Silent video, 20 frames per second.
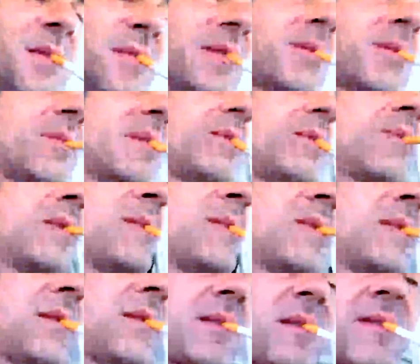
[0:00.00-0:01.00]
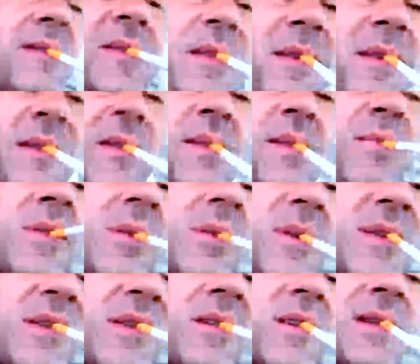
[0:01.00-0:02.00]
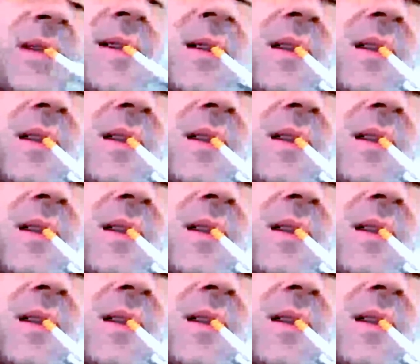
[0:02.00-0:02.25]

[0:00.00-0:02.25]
So we will sit on the porch